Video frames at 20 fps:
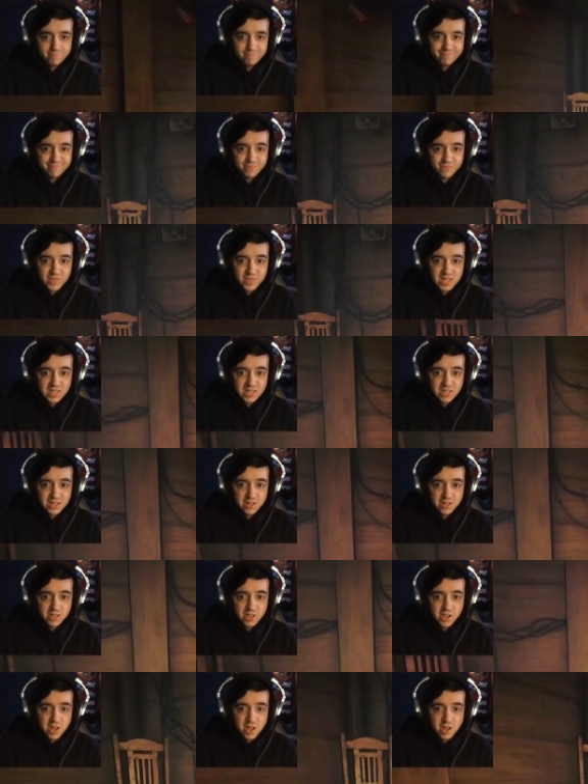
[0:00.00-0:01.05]
This
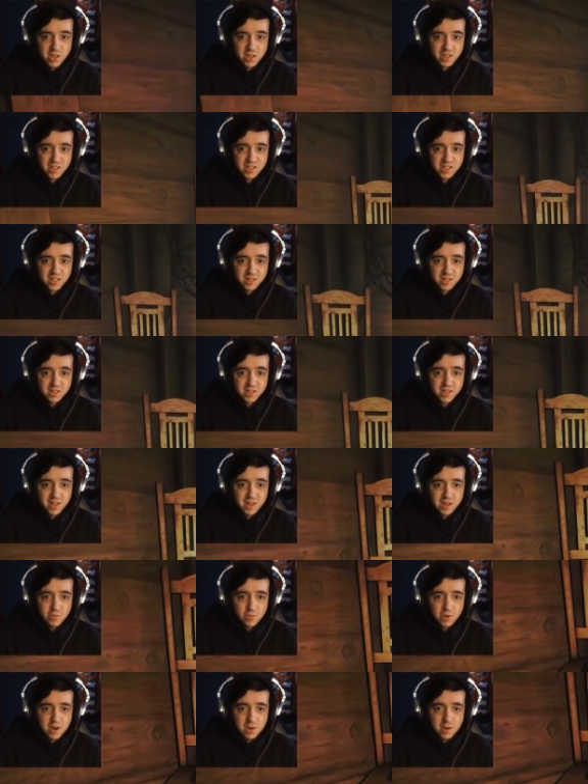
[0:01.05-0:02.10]
looks good. This looks like
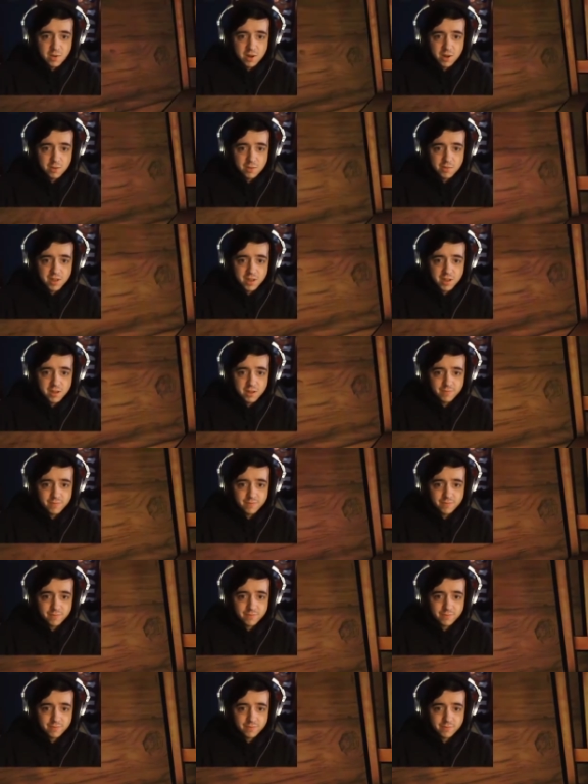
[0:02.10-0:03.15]
where I want to be.
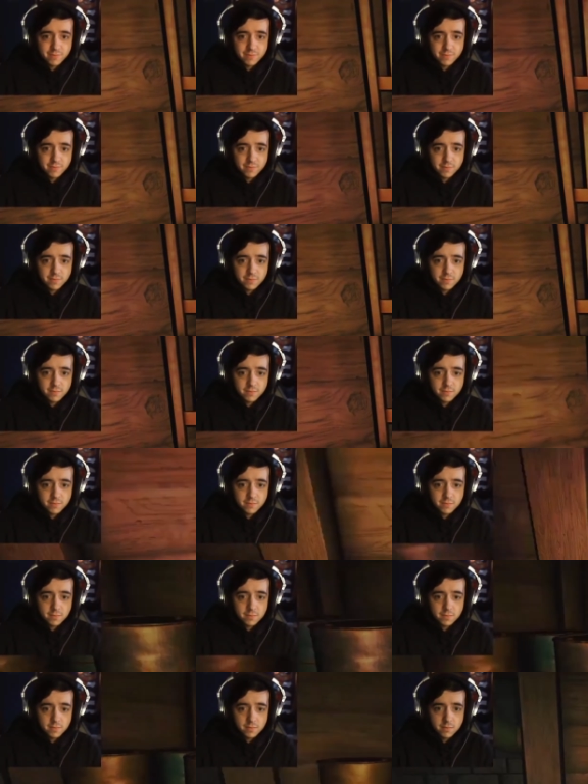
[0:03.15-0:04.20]
Mm-hmm.
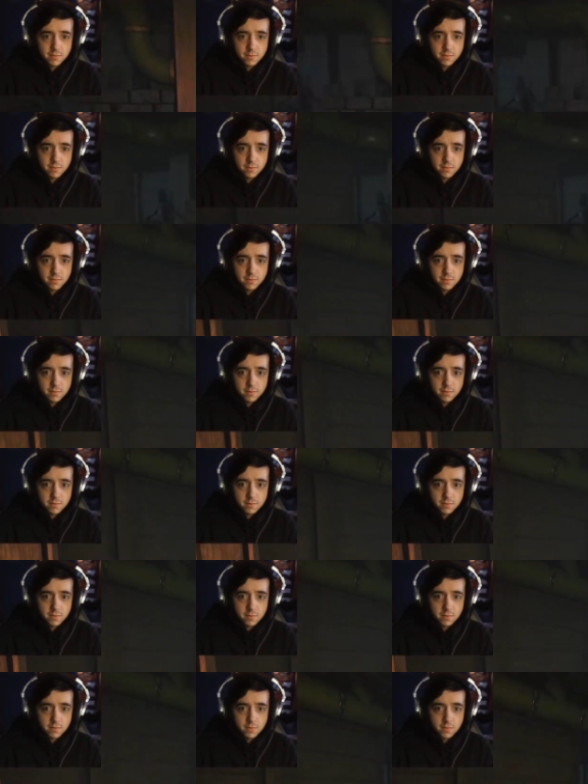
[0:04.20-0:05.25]
Intruder!
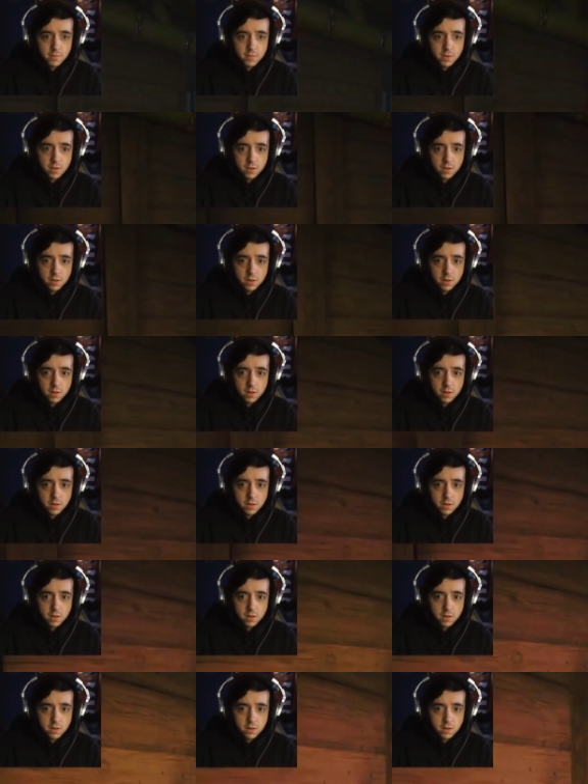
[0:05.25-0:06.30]
Get
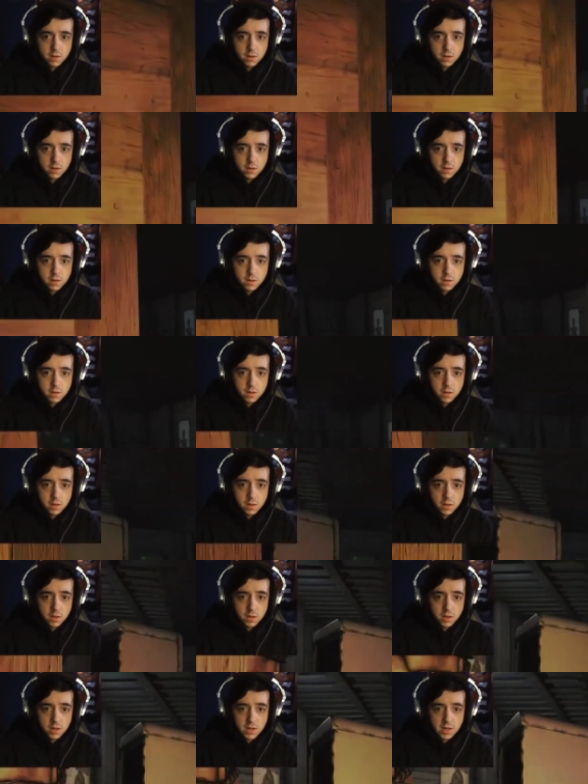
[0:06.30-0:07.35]
him!
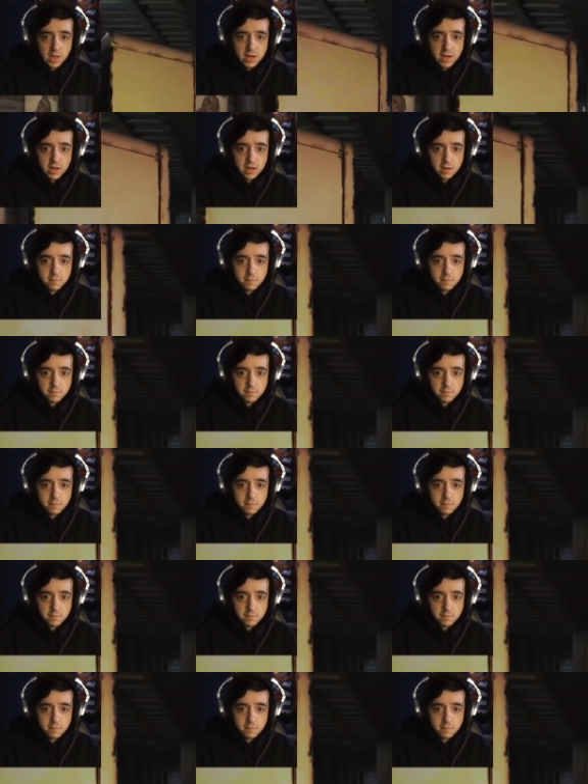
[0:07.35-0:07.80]
Get him.